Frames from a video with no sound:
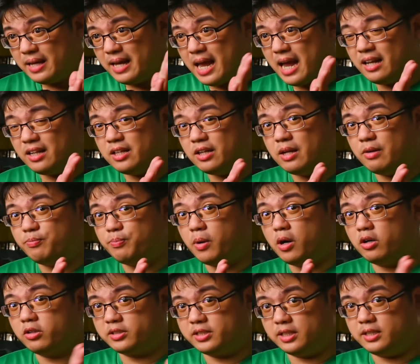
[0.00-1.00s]
at the
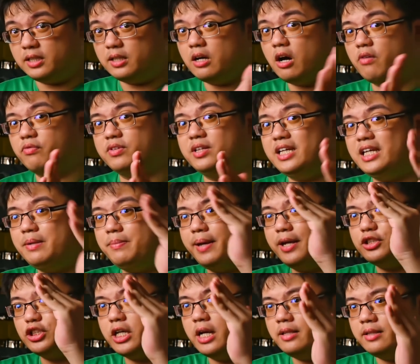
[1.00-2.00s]
border of the
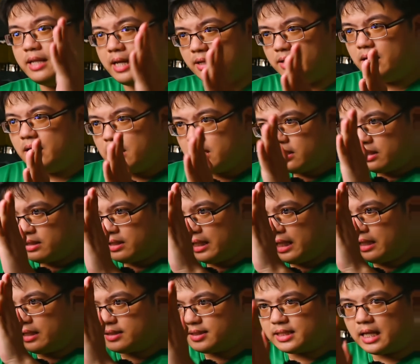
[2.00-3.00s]
image, and then
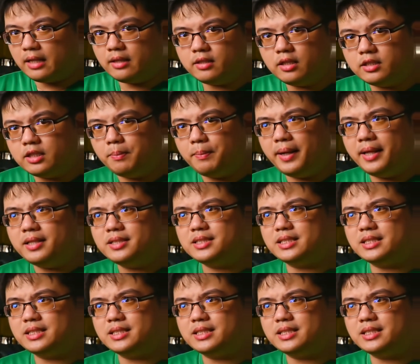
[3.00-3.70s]
in the center, the main